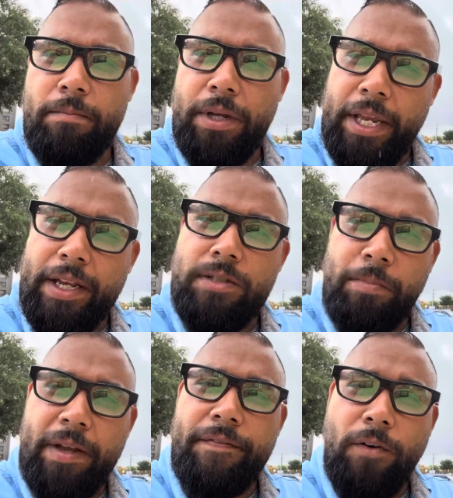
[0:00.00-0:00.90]
but he has to
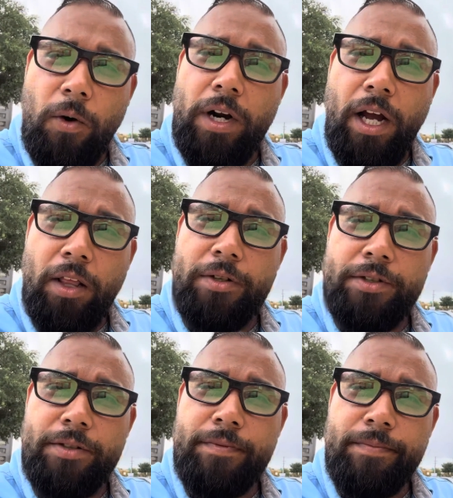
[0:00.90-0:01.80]
pay
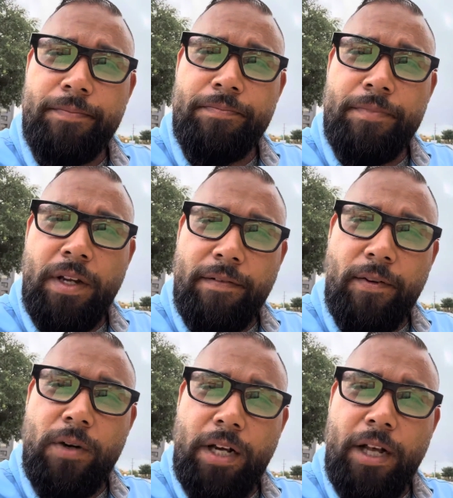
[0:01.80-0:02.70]
$4,
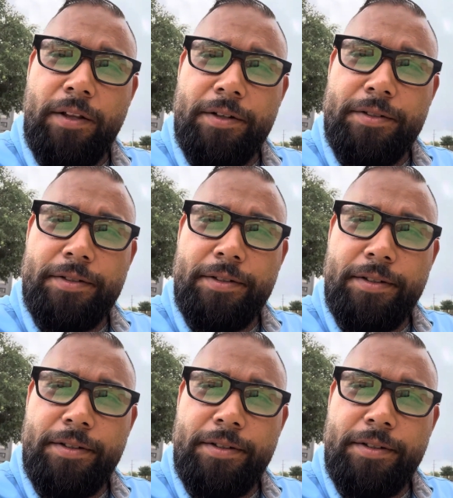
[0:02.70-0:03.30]
$4